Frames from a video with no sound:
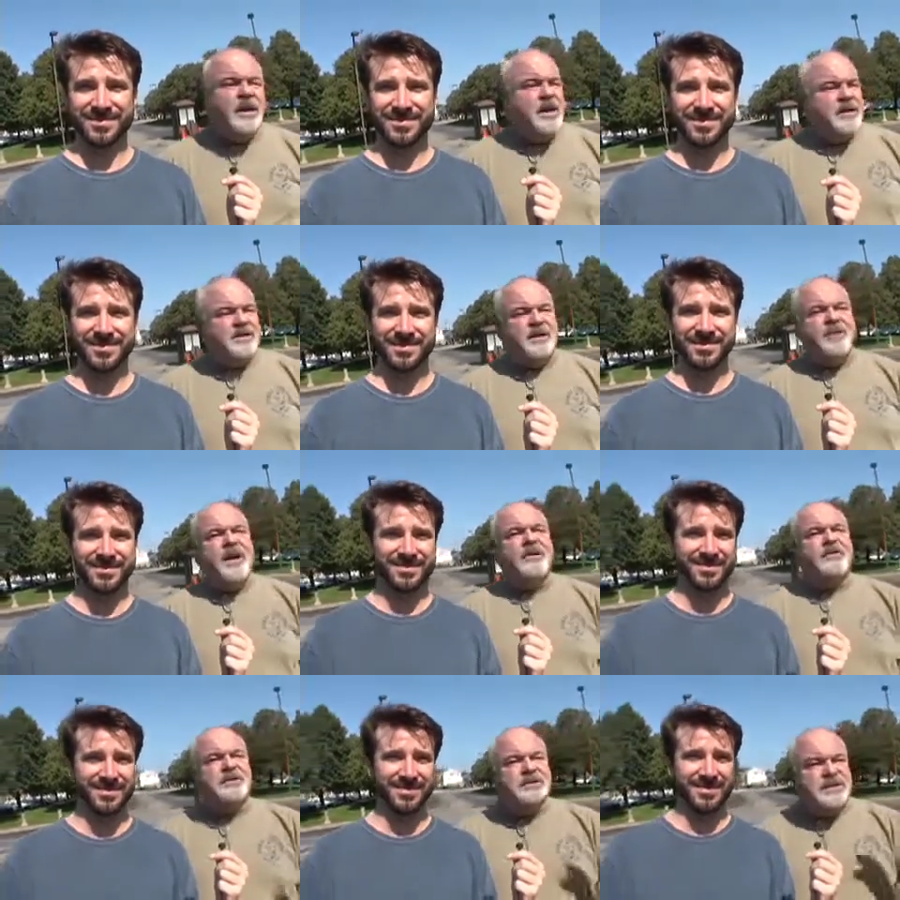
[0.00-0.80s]
Speaker 1: Some
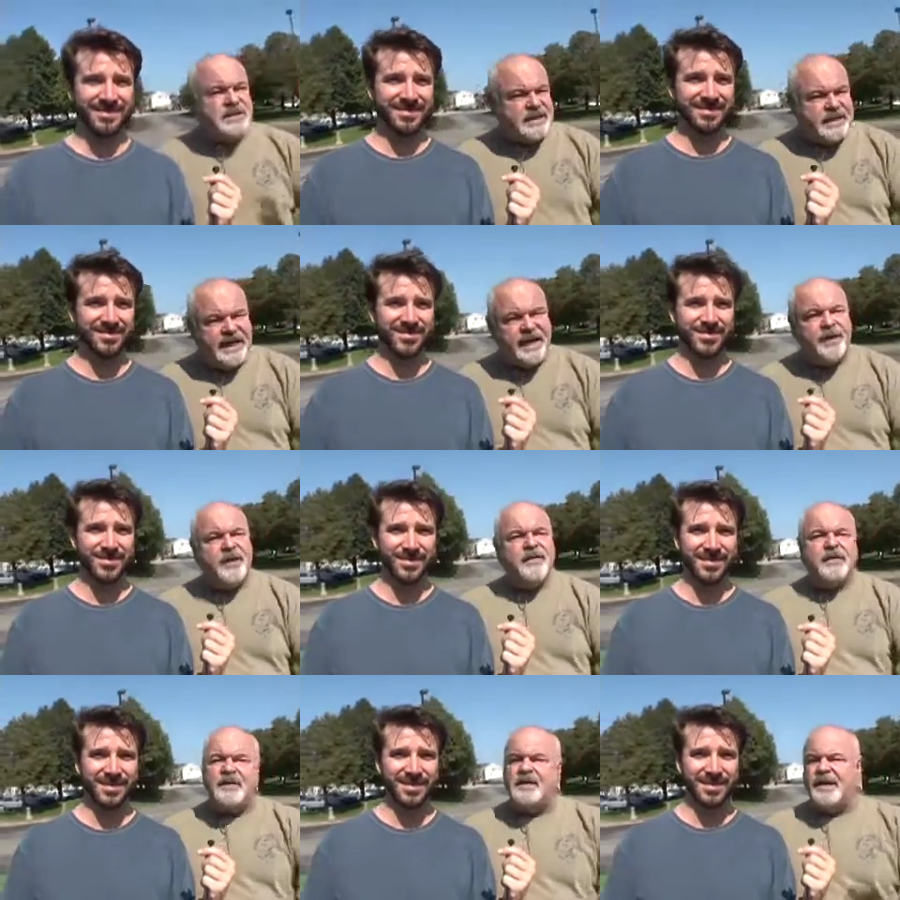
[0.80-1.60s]
actors need to get here.
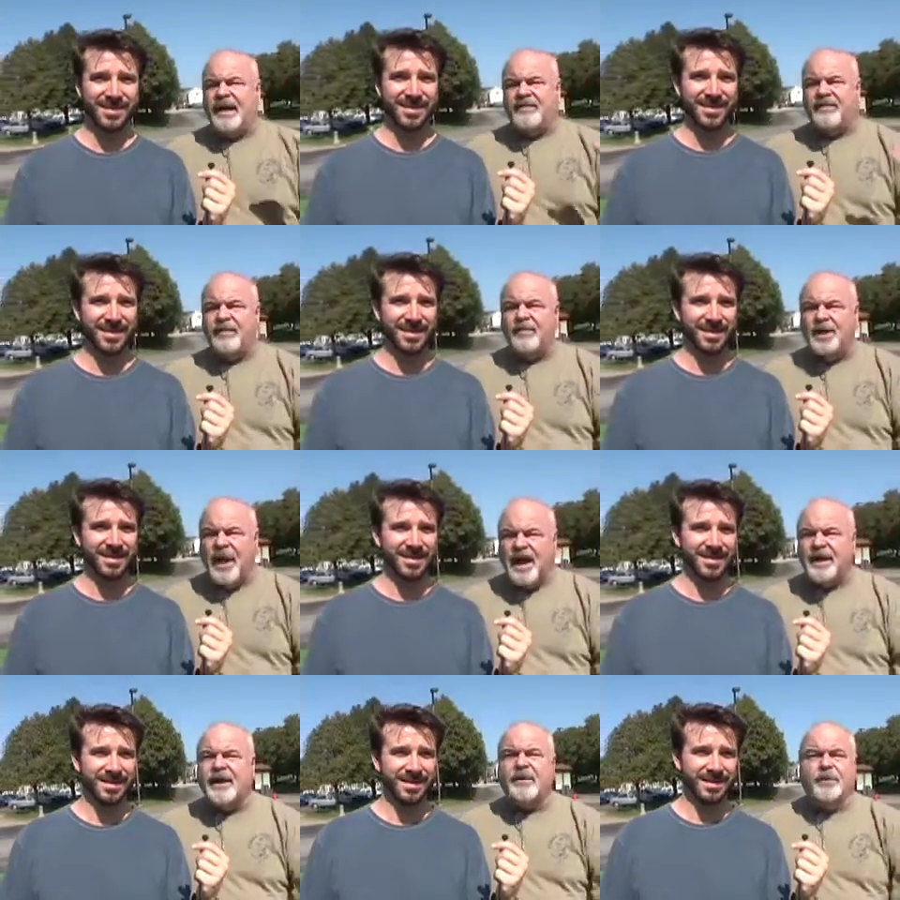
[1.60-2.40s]
They need to have their
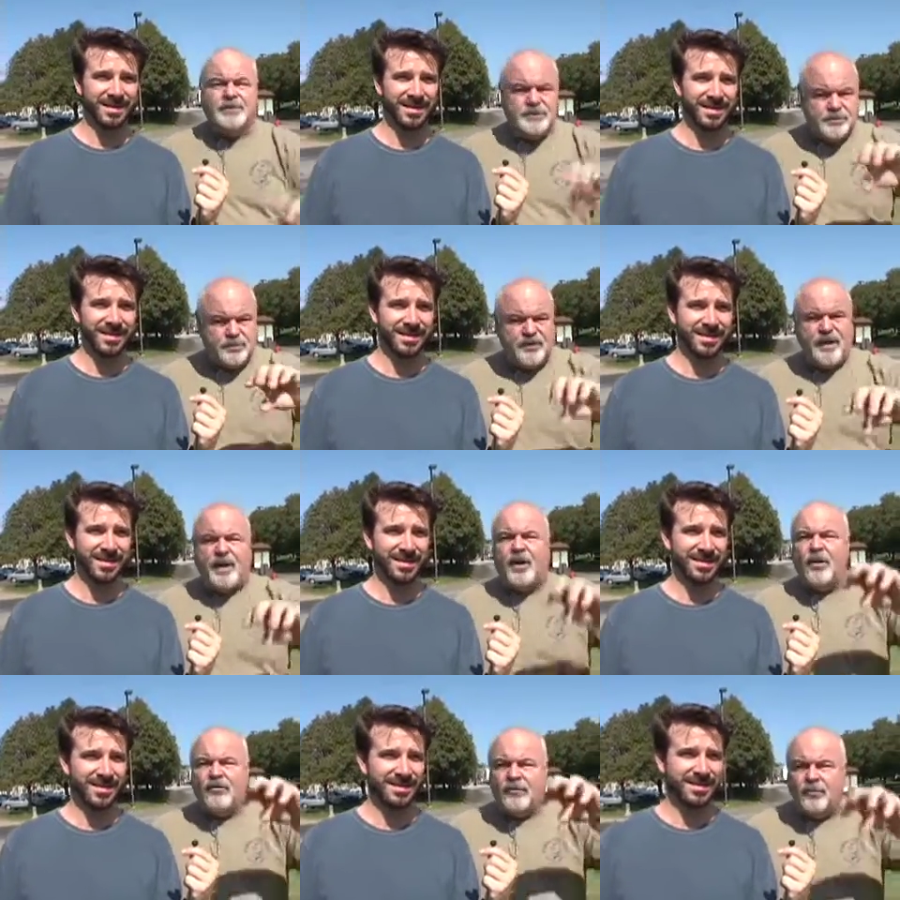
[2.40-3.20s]
blocking, which is where they
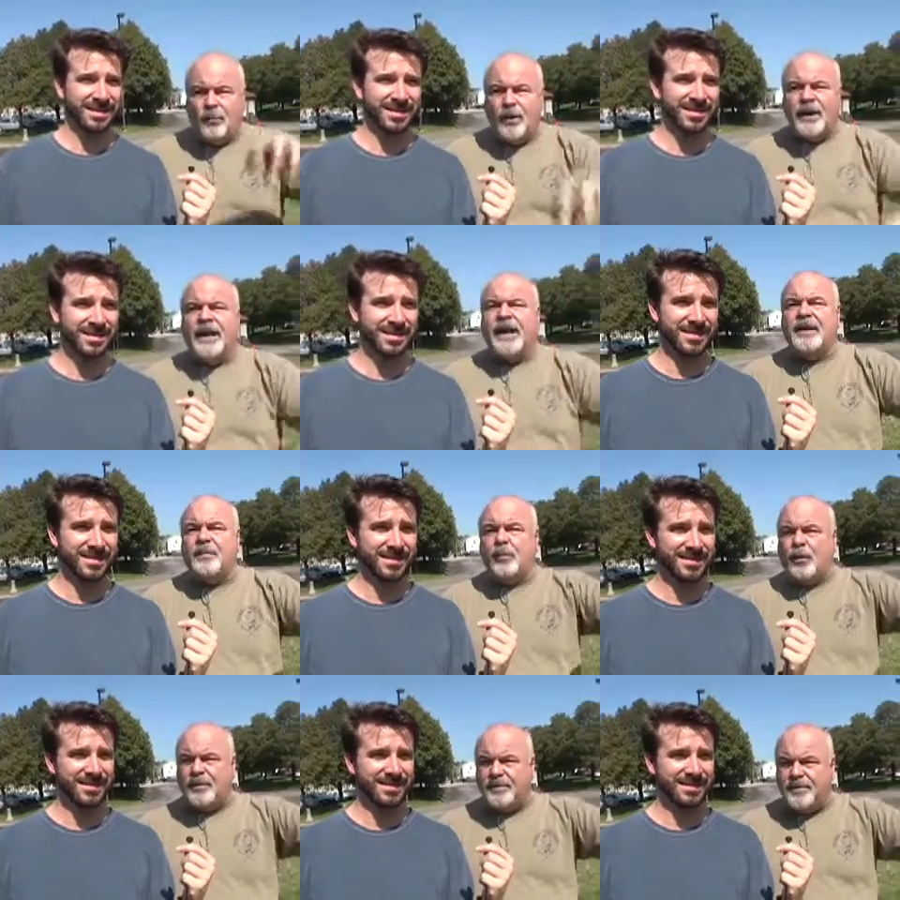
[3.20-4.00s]
go from point A to
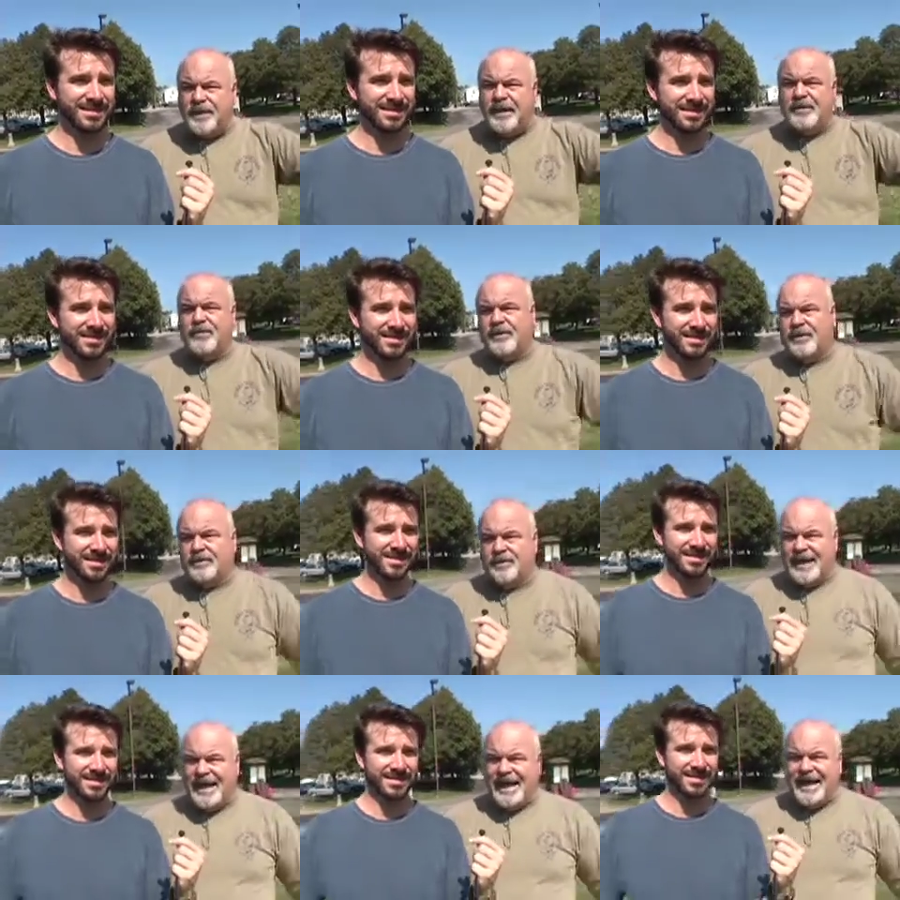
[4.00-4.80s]
point B during
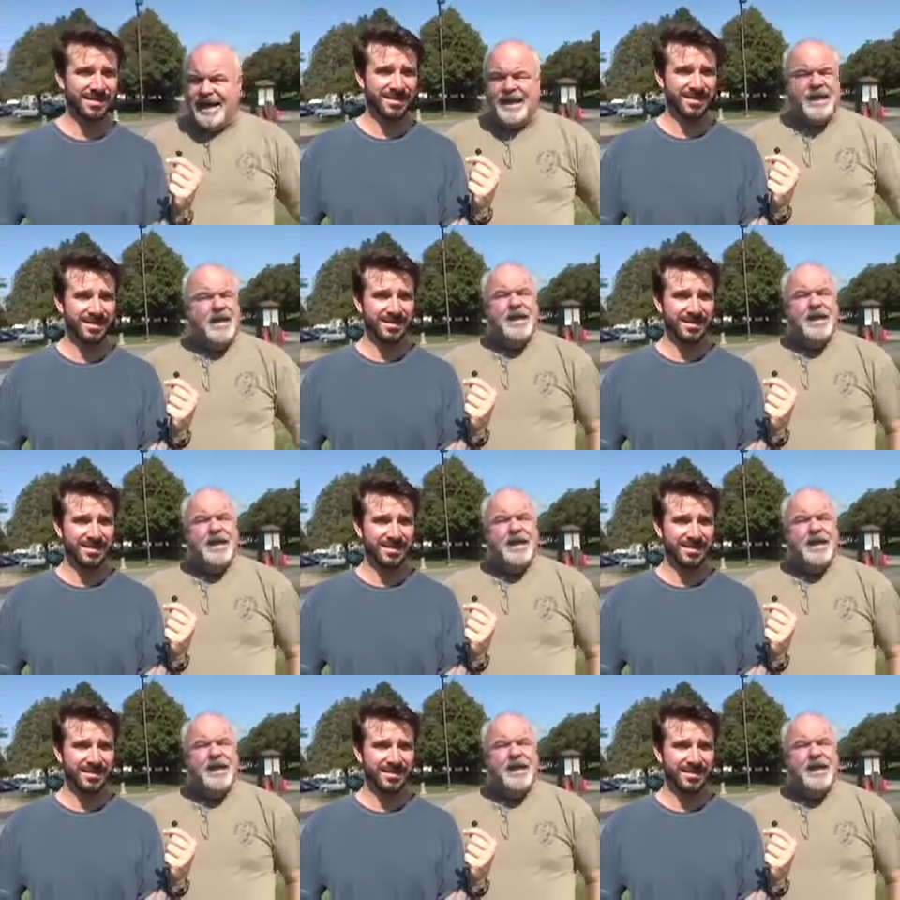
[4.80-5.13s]
the play.